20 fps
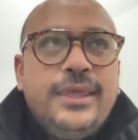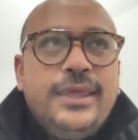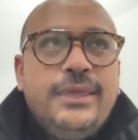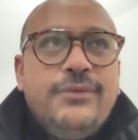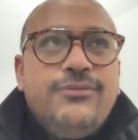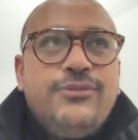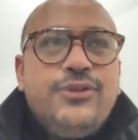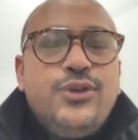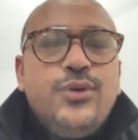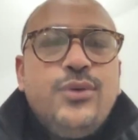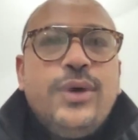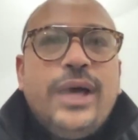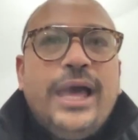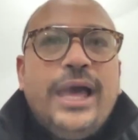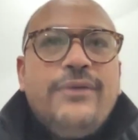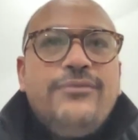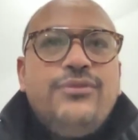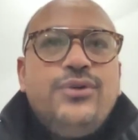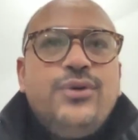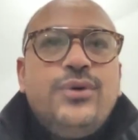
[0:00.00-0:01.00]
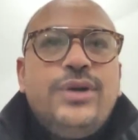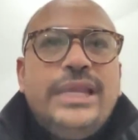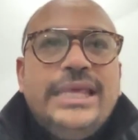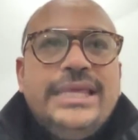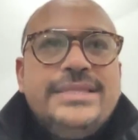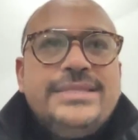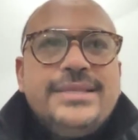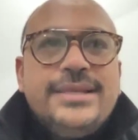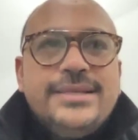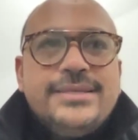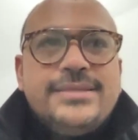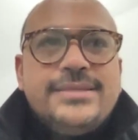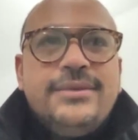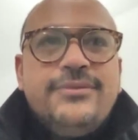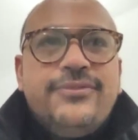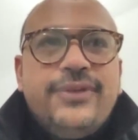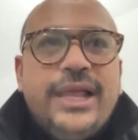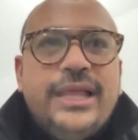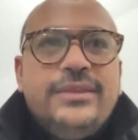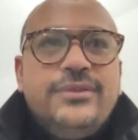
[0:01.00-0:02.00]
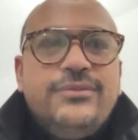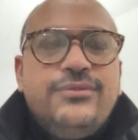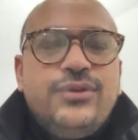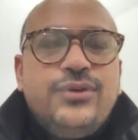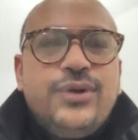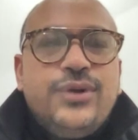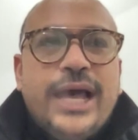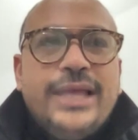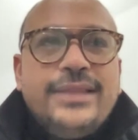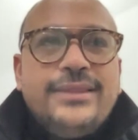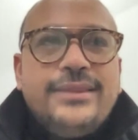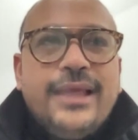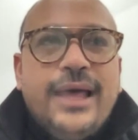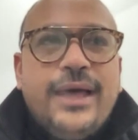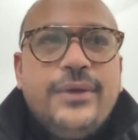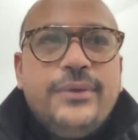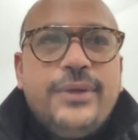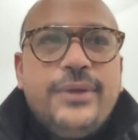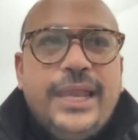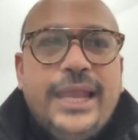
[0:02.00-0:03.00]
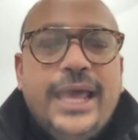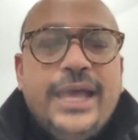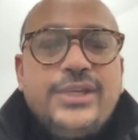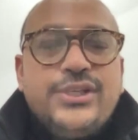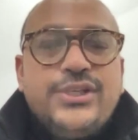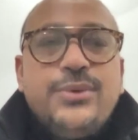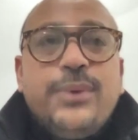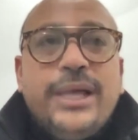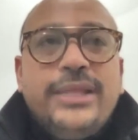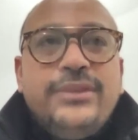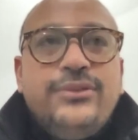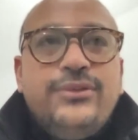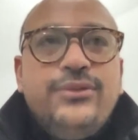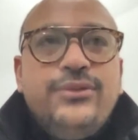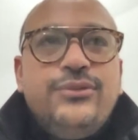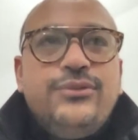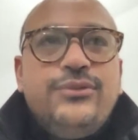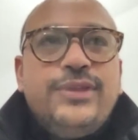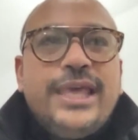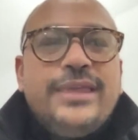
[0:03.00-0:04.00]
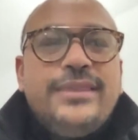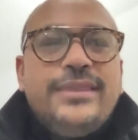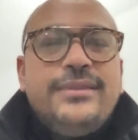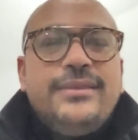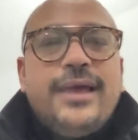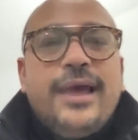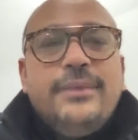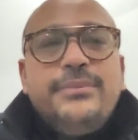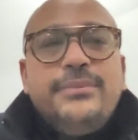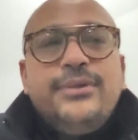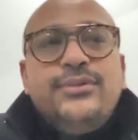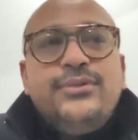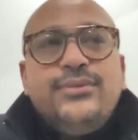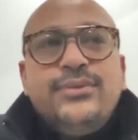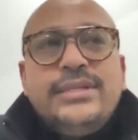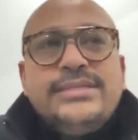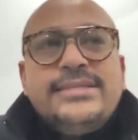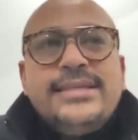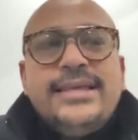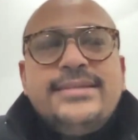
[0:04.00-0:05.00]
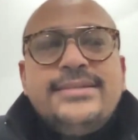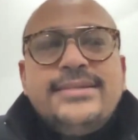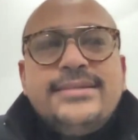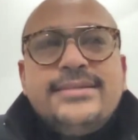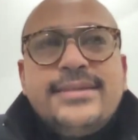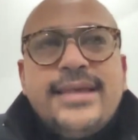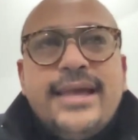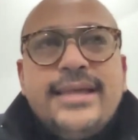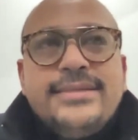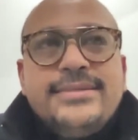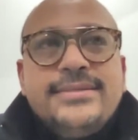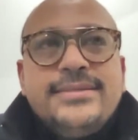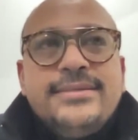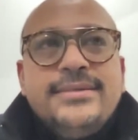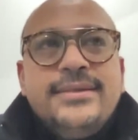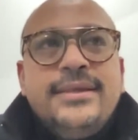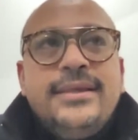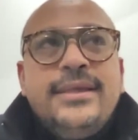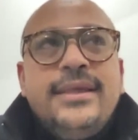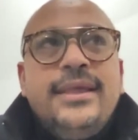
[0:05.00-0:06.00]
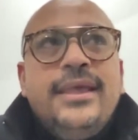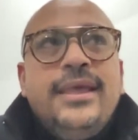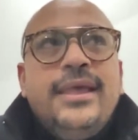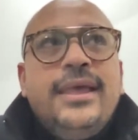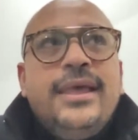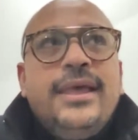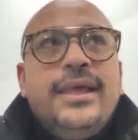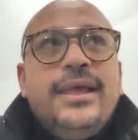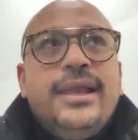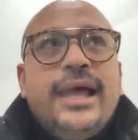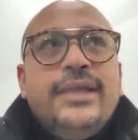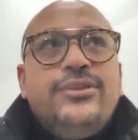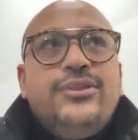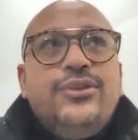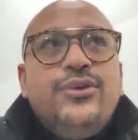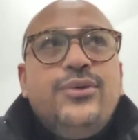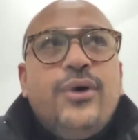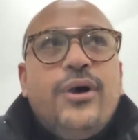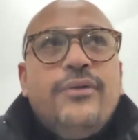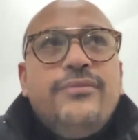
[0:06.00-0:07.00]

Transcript: if you have your leads list in front of you right now, and I actually want you to take the time to do this exercise, right? You